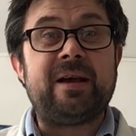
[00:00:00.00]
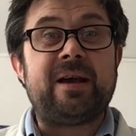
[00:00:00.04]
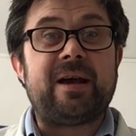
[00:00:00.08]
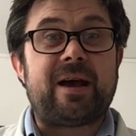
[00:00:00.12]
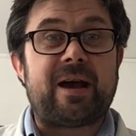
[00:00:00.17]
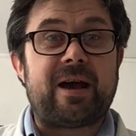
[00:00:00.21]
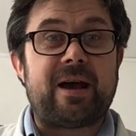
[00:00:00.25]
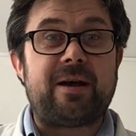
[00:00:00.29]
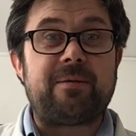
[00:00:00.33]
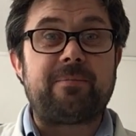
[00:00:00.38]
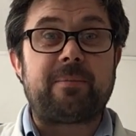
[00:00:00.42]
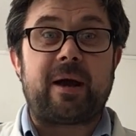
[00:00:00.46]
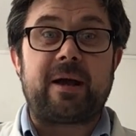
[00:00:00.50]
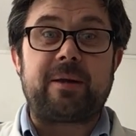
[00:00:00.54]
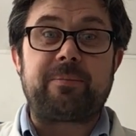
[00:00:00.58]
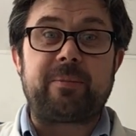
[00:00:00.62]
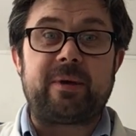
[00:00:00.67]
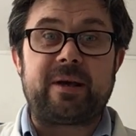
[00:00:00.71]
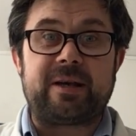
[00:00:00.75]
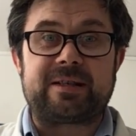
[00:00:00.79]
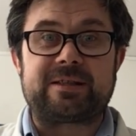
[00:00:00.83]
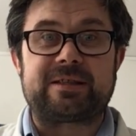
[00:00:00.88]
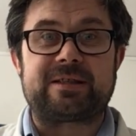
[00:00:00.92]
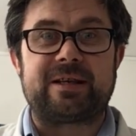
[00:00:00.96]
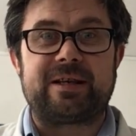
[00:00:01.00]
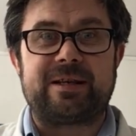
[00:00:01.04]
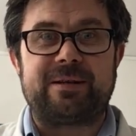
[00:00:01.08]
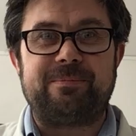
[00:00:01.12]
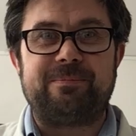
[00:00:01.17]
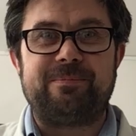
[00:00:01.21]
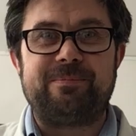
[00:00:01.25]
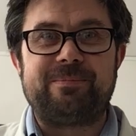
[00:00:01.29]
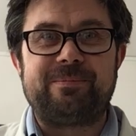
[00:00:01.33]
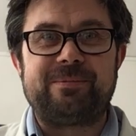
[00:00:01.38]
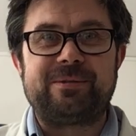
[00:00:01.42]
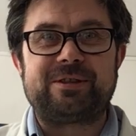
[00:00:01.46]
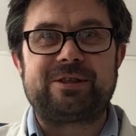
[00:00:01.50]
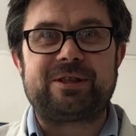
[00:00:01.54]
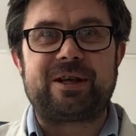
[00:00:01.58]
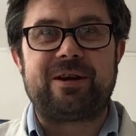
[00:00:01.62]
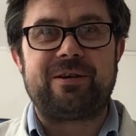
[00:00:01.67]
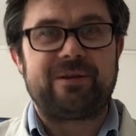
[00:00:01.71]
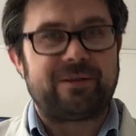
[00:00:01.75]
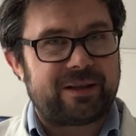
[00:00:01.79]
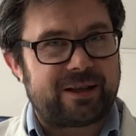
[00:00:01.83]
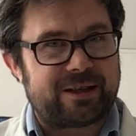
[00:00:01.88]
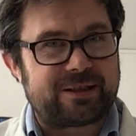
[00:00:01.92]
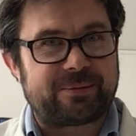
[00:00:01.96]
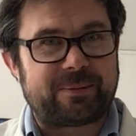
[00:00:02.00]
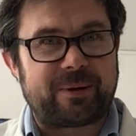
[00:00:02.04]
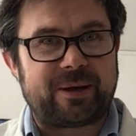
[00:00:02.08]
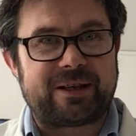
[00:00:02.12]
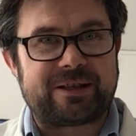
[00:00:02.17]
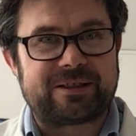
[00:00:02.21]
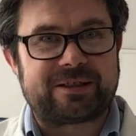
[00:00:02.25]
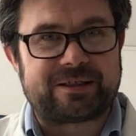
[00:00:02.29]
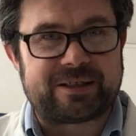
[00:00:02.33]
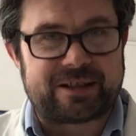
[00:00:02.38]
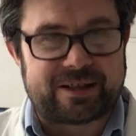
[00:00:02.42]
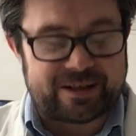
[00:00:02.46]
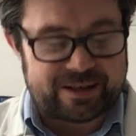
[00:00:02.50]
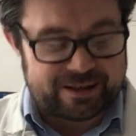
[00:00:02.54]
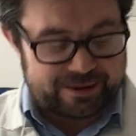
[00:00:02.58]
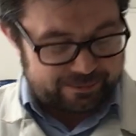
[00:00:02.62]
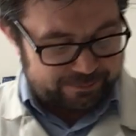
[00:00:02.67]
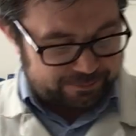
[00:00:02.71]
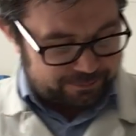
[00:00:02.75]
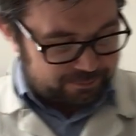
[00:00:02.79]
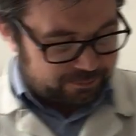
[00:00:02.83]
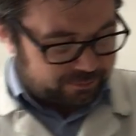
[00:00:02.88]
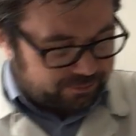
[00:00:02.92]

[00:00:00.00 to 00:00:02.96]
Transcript: and mixing. So let's make a start.